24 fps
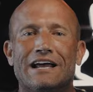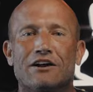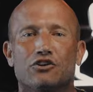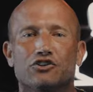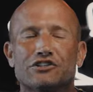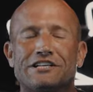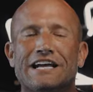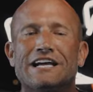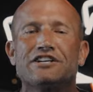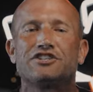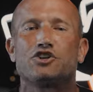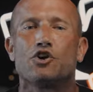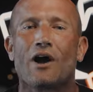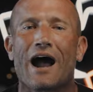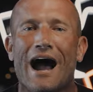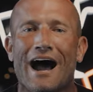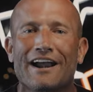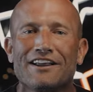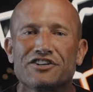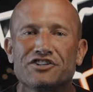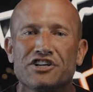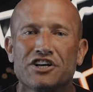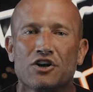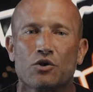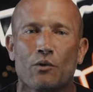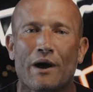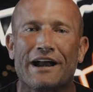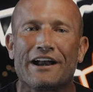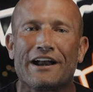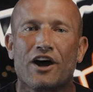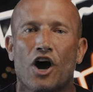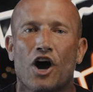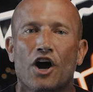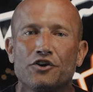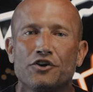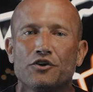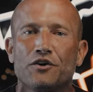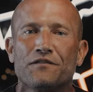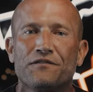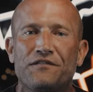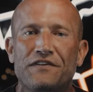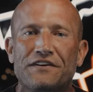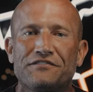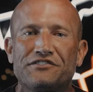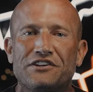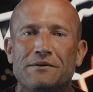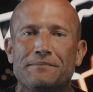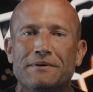It'll teach you how to generate
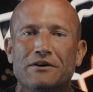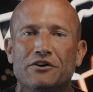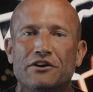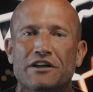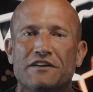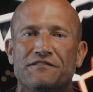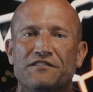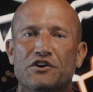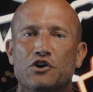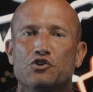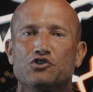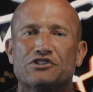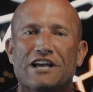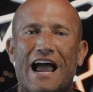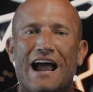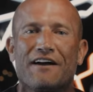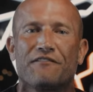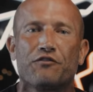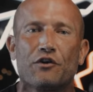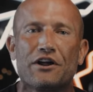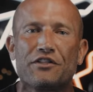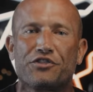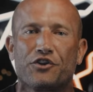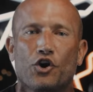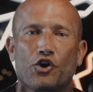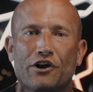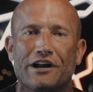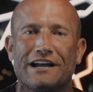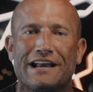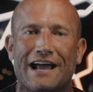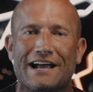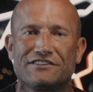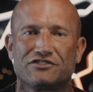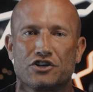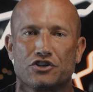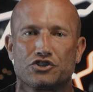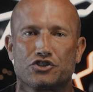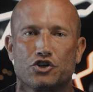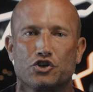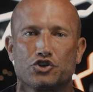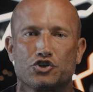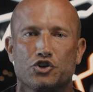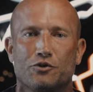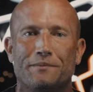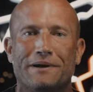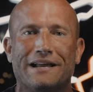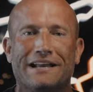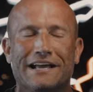150 million views every 30 days on
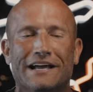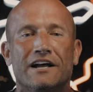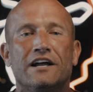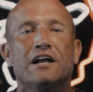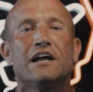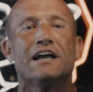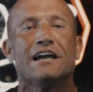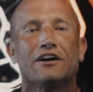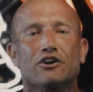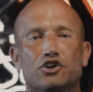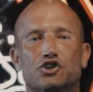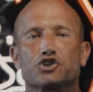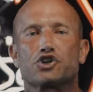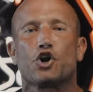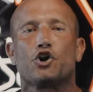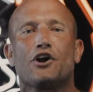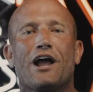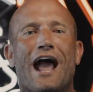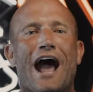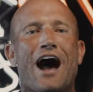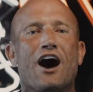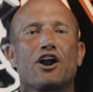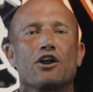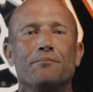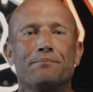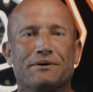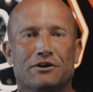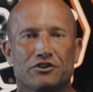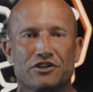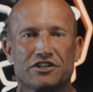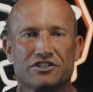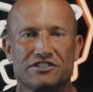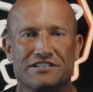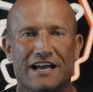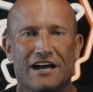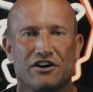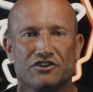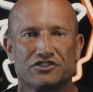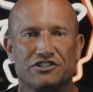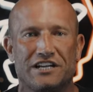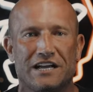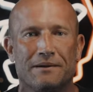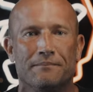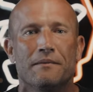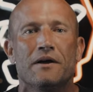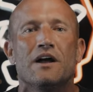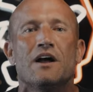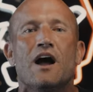social media. It'll show you how to build a sales
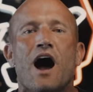team.